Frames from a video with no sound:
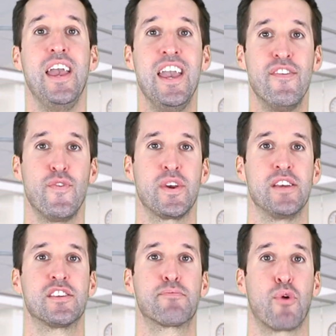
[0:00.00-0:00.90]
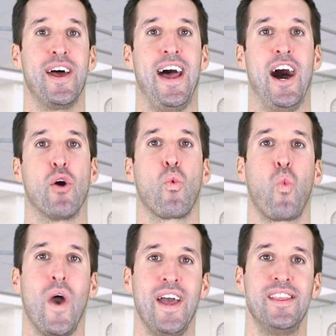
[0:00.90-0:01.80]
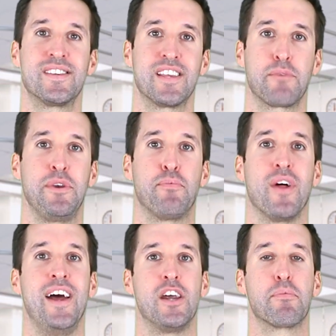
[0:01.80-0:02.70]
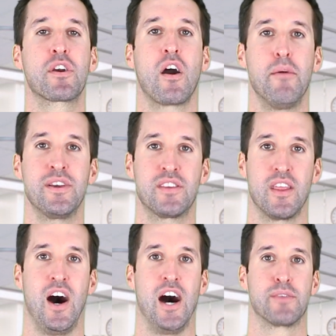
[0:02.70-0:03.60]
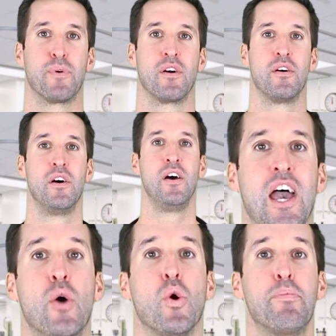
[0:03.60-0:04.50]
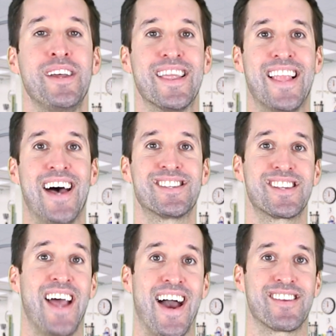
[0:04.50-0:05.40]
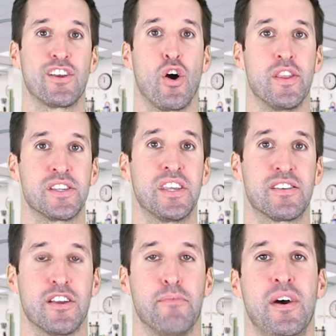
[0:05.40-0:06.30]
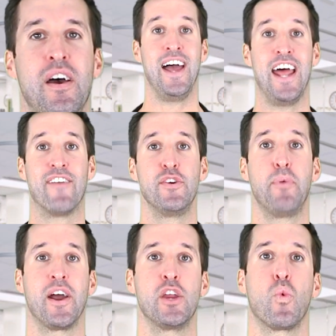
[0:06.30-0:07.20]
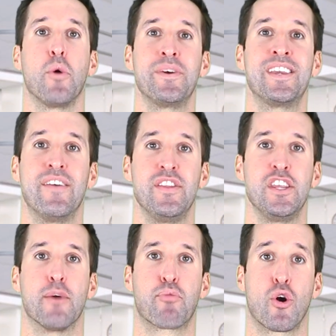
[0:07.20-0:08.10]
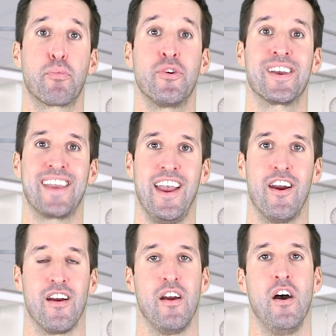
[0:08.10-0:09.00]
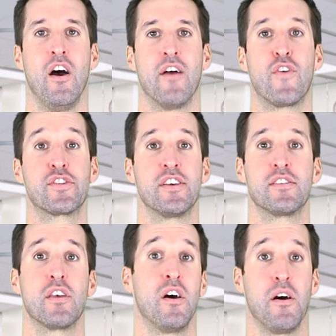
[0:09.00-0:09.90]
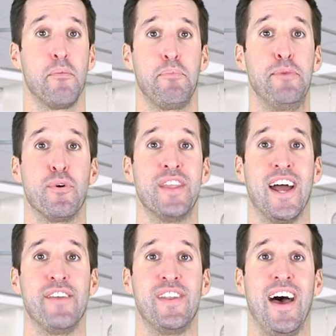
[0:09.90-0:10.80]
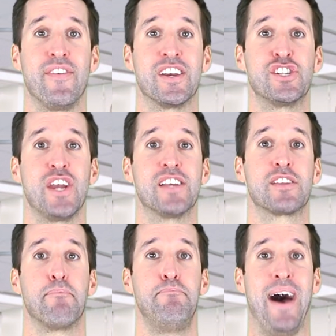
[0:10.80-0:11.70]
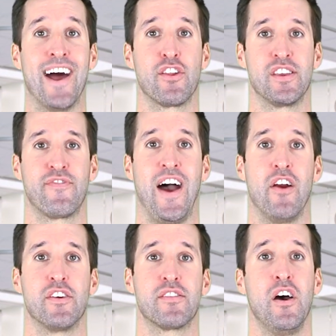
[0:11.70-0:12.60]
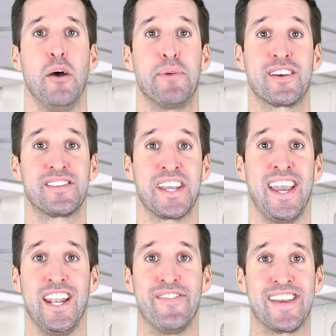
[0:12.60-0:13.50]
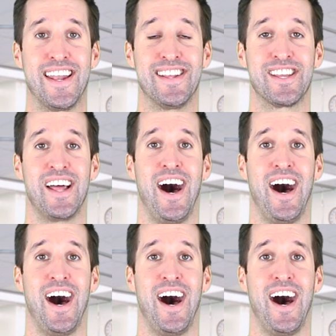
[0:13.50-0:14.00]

if we can spread out when the sick people end up coming to the hospital, it will be less taxing on the system and everybody will be given the appropriate care versus people not even having a chance to battle this virus because they can't even get into the